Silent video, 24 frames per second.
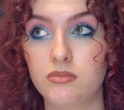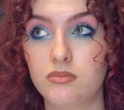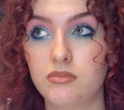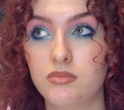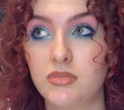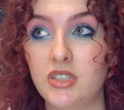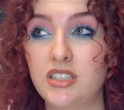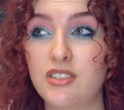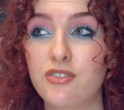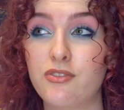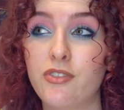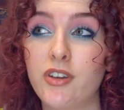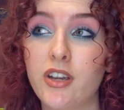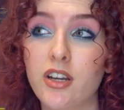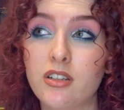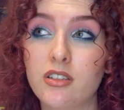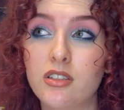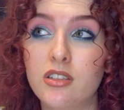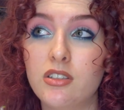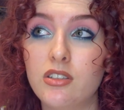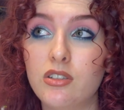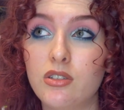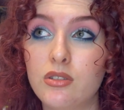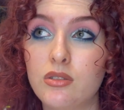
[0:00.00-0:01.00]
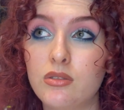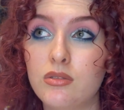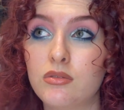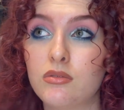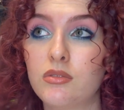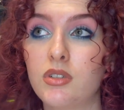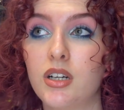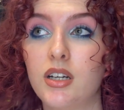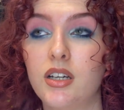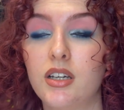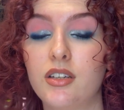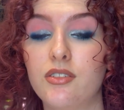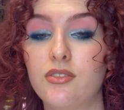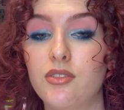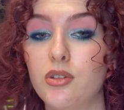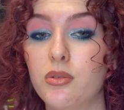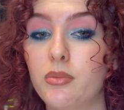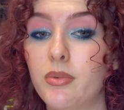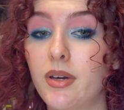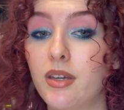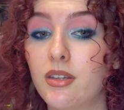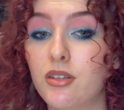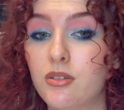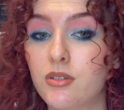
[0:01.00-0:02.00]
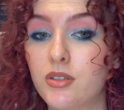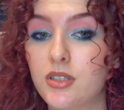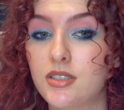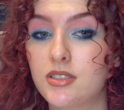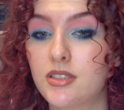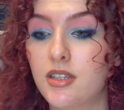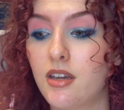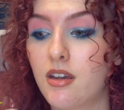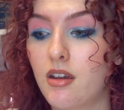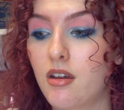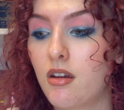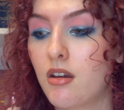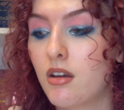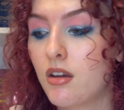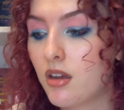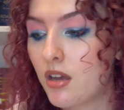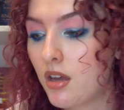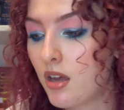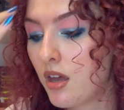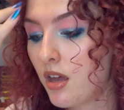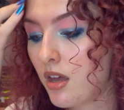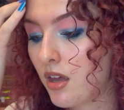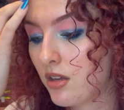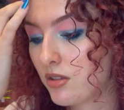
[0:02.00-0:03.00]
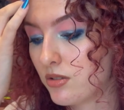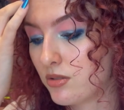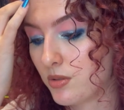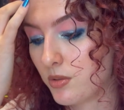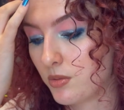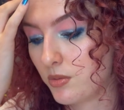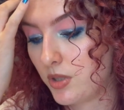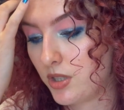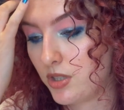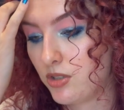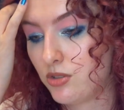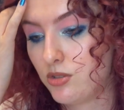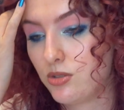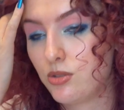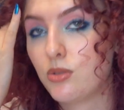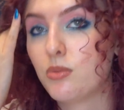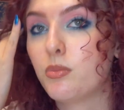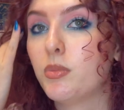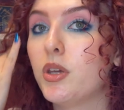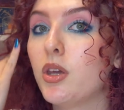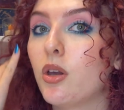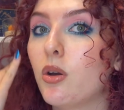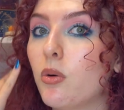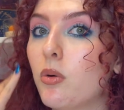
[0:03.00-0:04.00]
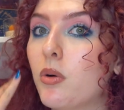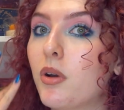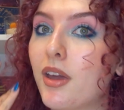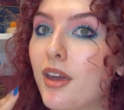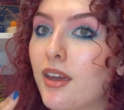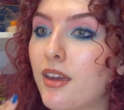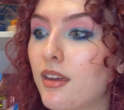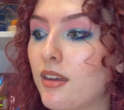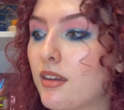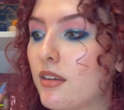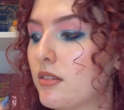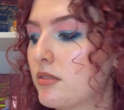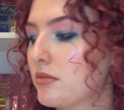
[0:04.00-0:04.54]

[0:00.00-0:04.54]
it's fairly new. I have new batteries there, so it should be okay.